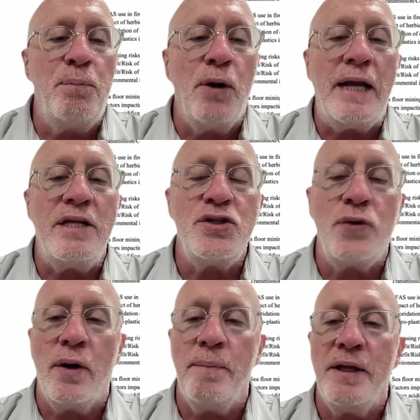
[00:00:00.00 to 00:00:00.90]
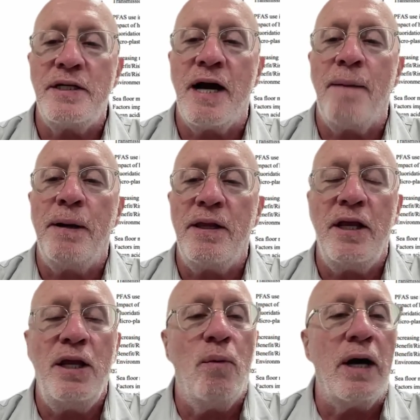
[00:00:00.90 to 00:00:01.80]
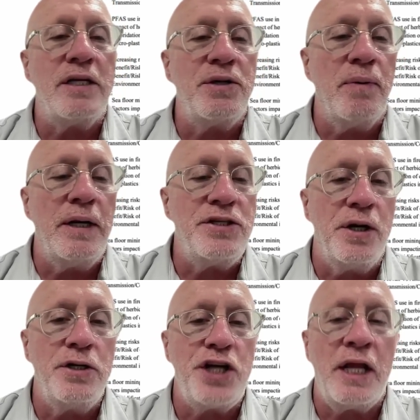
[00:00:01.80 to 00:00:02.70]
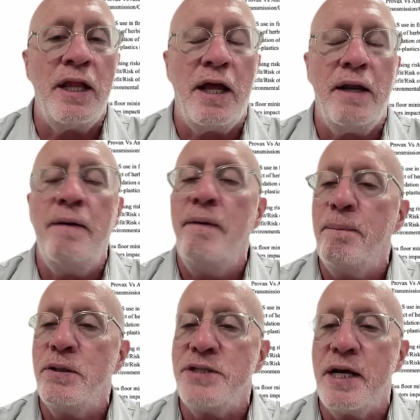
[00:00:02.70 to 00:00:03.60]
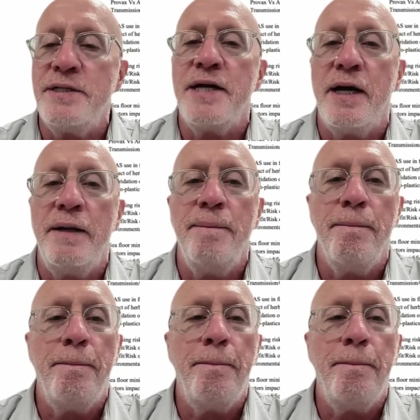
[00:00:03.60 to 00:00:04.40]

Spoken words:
to brainstorm the topic that you want to research and then present on.